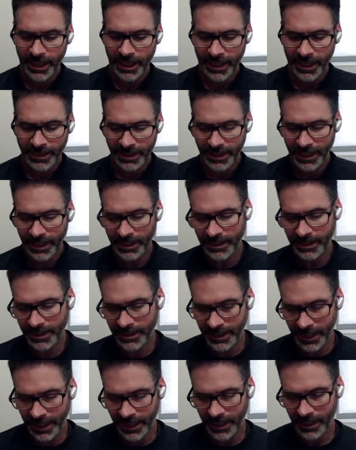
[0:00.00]
At the end of the
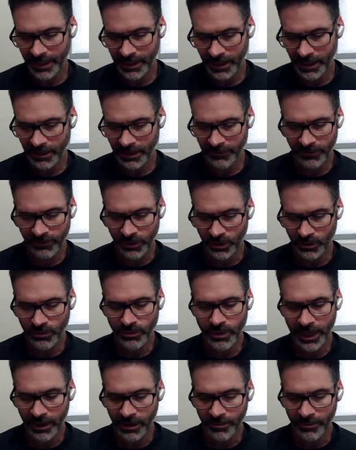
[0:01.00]
day, if
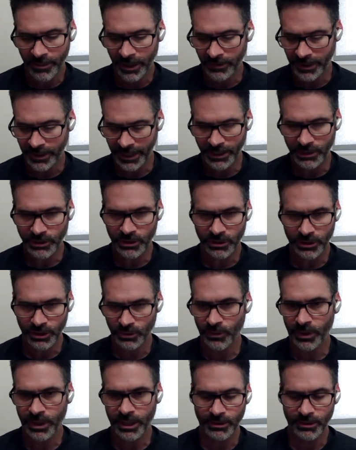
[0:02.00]
you care about nature and
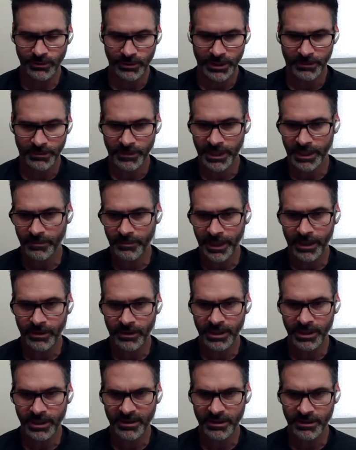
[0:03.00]
you want to do something
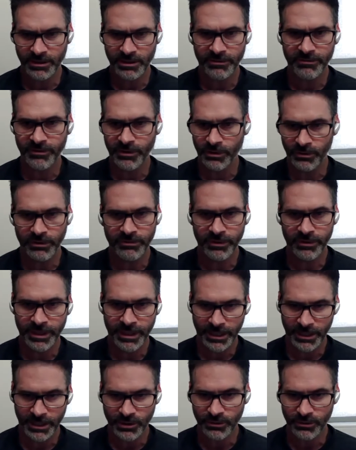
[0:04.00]
about it, there's a few different
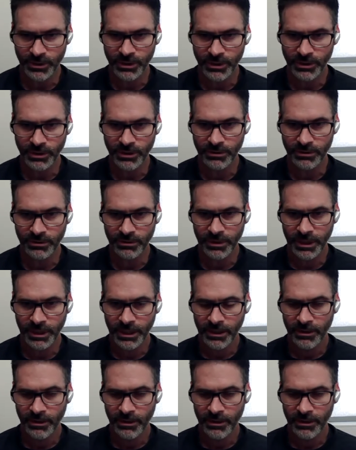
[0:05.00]
things you can do.